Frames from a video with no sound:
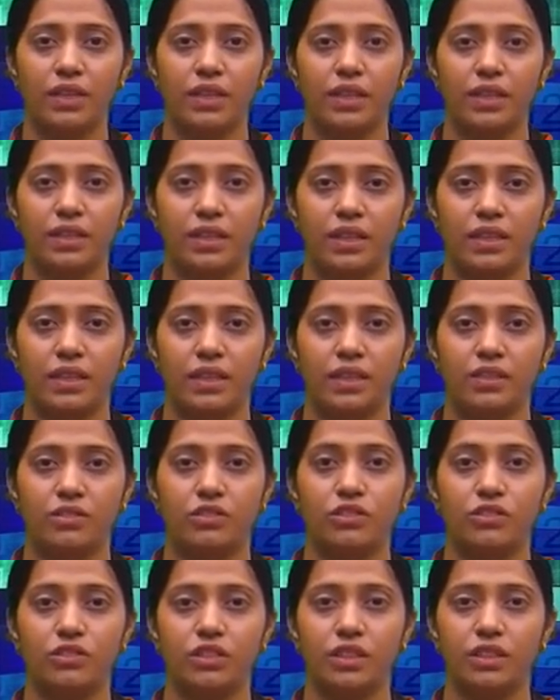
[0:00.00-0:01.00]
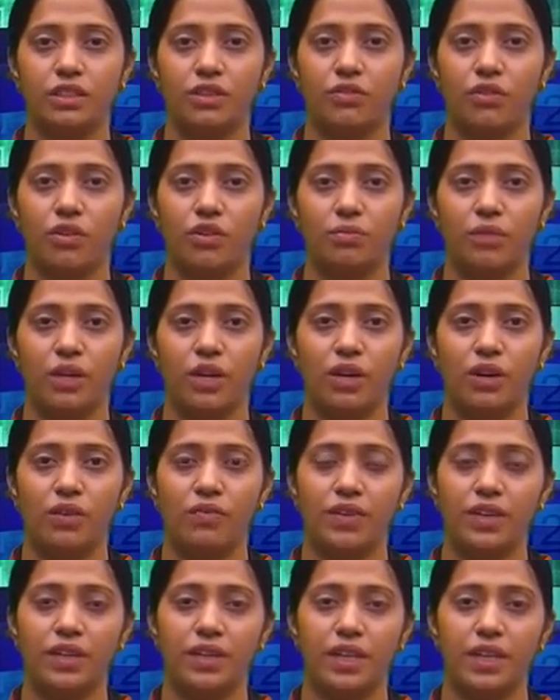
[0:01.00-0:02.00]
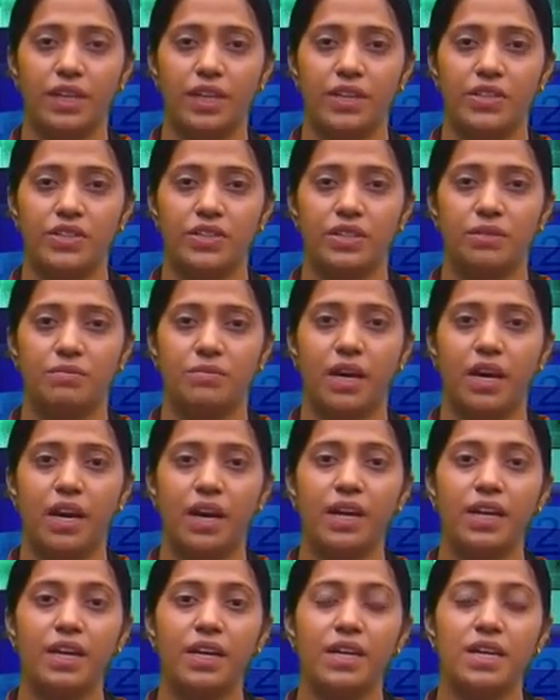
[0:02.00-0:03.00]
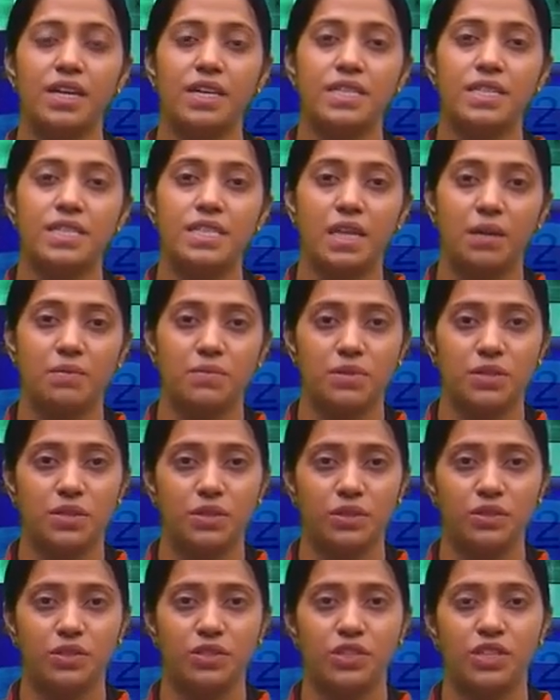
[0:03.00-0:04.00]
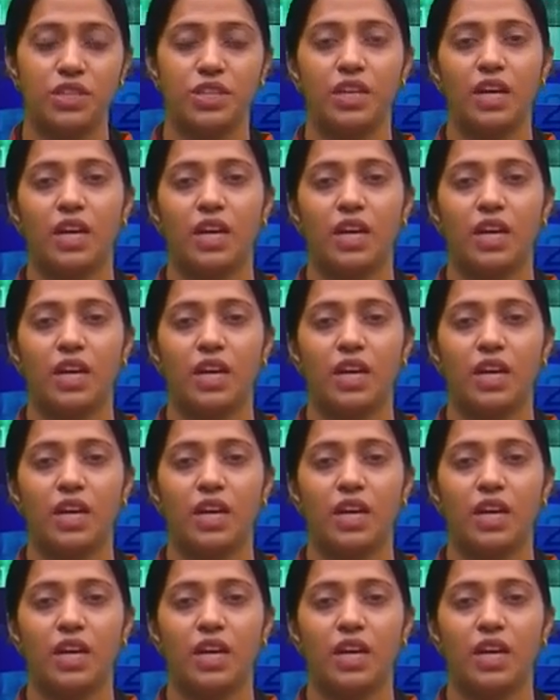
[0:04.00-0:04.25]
integrals using the formula of integration by substitution.